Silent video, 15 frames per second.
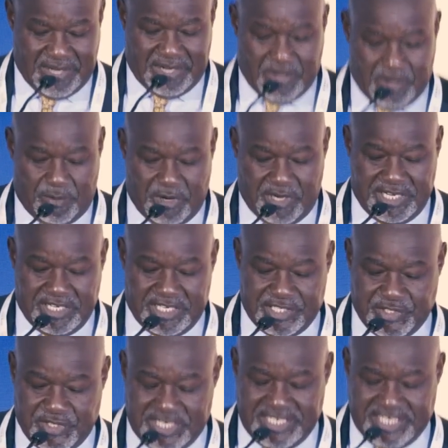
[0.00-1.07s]
Global
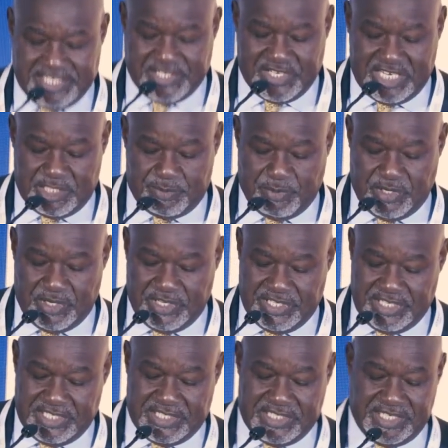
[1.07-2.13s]
Industry Lead, Transport
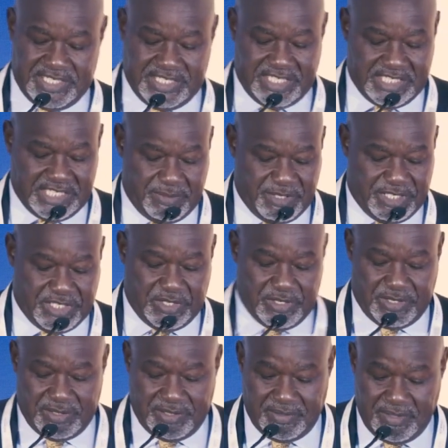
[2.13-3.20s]
Logistics
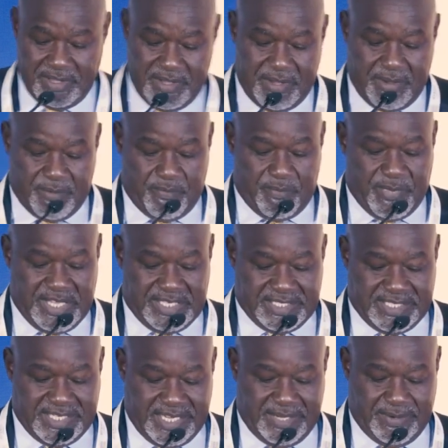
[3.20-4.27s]
Exhibition,
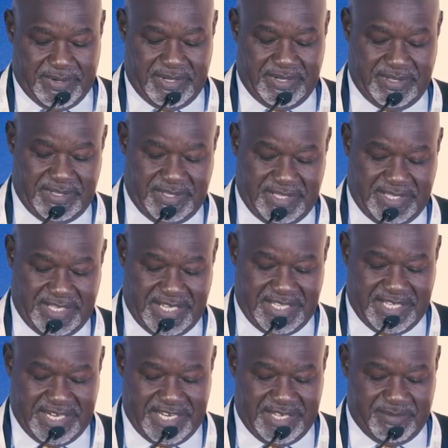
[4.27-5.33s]
Messe, the
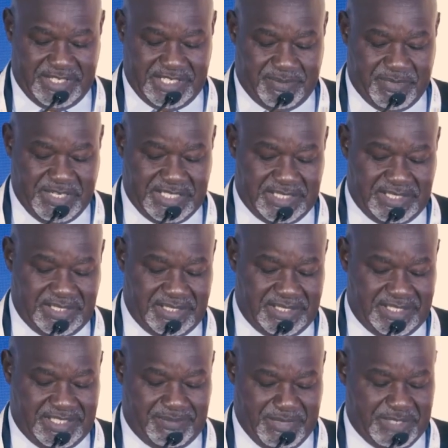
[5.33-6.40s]
other name is
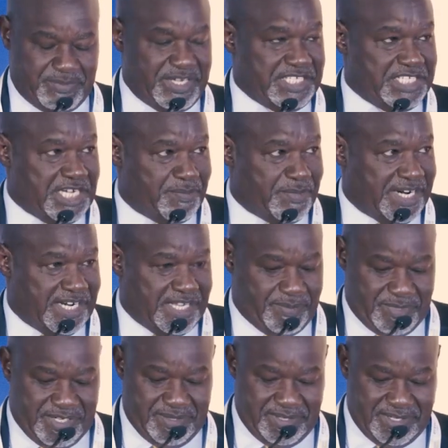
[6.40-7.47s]
this must be a German
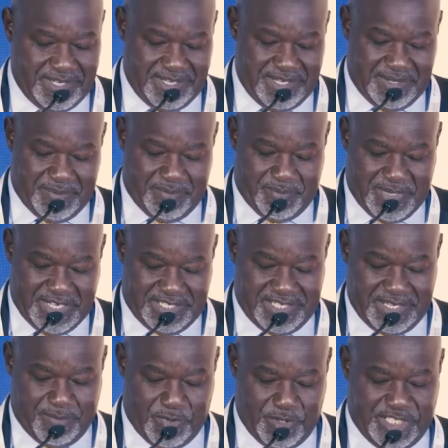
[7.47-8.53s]
name,
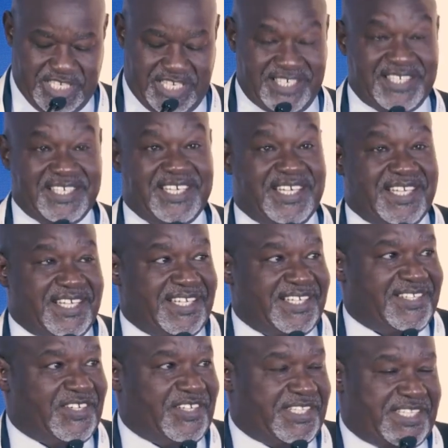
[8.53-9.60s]
Messe Munchen.
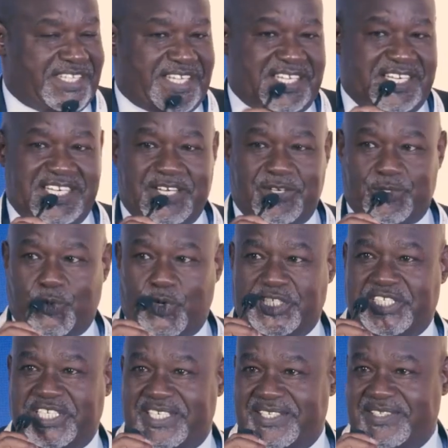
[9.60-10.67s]
The other day I was
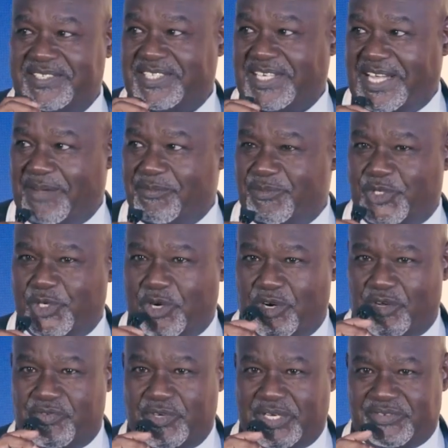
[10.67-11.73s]
watching, I'm sure all
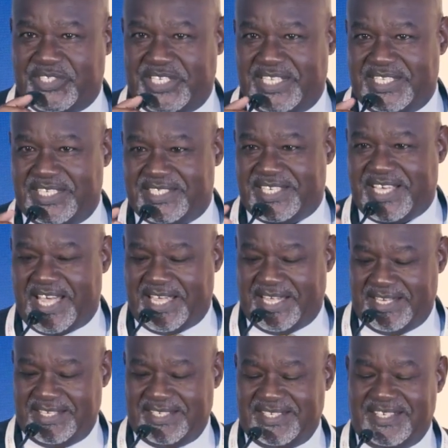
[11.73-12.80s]
of you have seen this guy
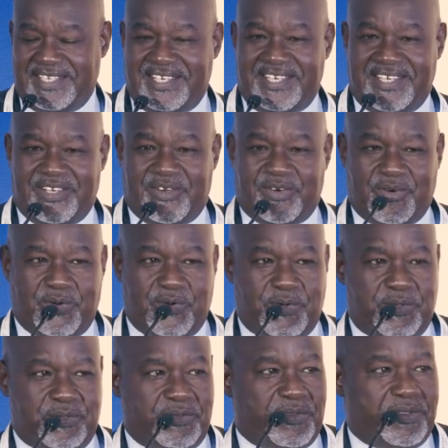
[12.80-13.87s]

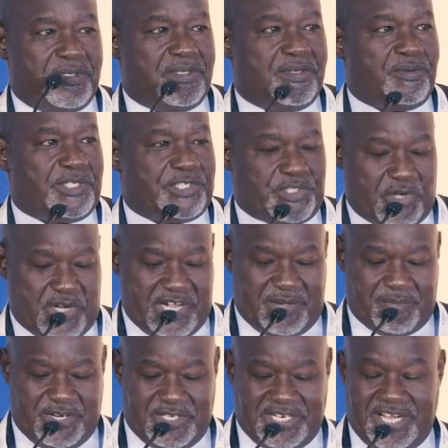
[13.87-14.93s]
who was talking
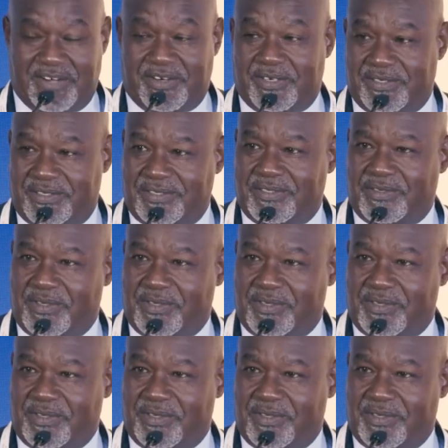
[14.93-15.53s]
about how